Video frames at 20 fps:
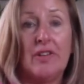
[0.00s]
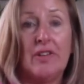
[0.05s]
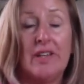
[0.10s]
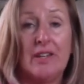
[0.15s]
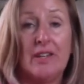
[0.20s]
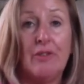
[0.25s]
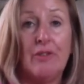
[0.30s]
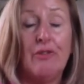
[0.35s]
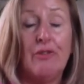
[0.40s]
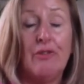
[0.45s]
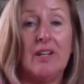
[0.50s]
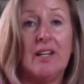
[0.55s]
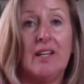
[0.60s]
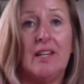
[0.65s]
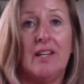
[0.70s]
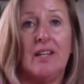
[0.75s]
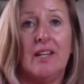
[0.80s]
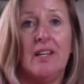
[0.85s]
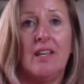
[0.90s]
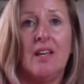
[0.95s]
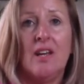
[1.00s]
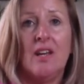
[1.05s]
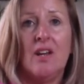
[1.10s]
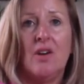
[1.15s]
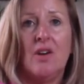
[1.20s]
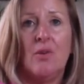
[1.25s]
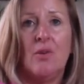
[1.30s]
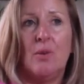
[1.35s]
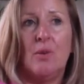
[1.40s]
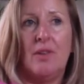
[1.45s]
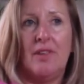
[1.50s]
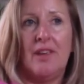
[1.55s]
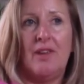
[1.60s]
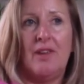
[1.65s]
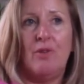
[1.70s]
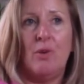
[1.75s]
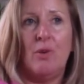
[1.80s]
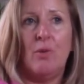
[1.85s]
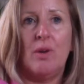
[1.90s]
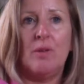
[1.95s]
differently with
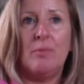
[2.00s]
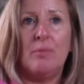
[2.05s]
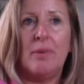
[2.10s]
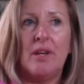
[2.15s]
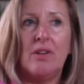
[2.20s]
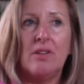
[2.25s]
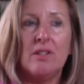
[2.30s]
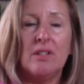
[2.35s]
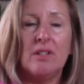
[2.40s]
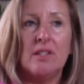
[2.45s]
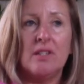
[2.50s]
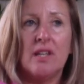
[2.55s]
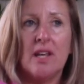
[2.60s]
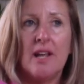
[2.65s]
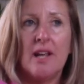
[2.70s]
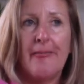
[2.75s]
everyone, because